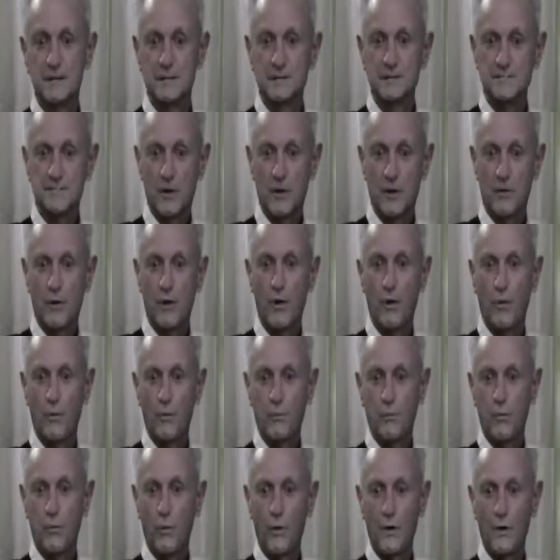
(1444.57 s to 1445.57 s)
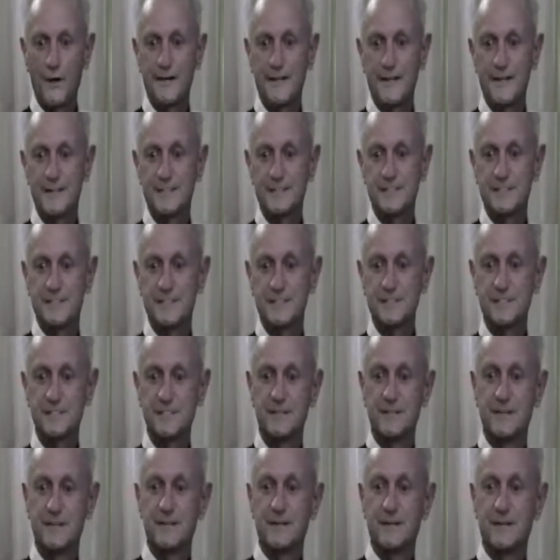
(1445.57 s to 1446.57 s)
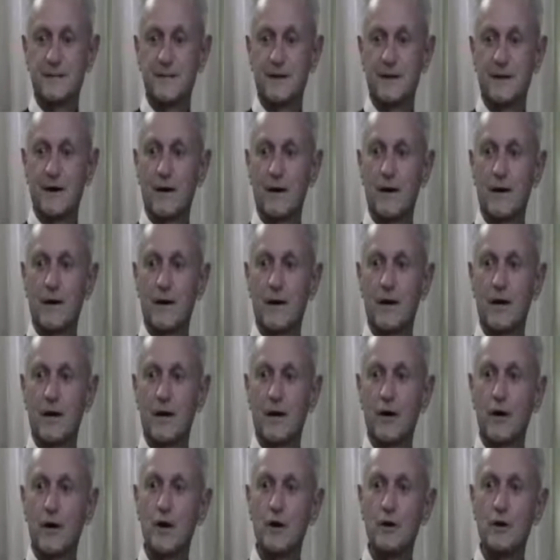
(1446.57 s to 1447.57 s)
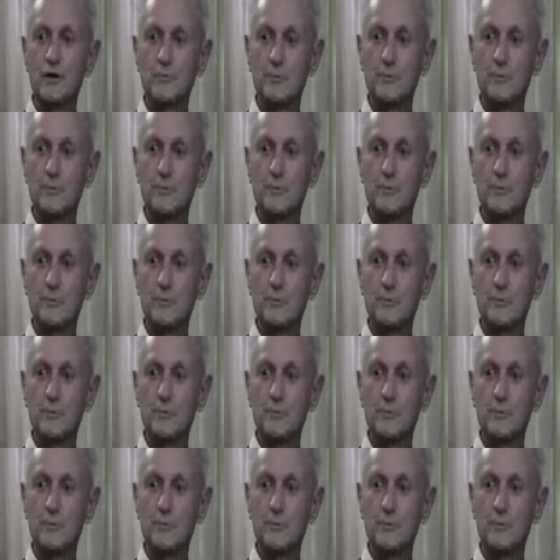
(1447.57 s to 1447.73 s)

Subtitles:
So the whole point is who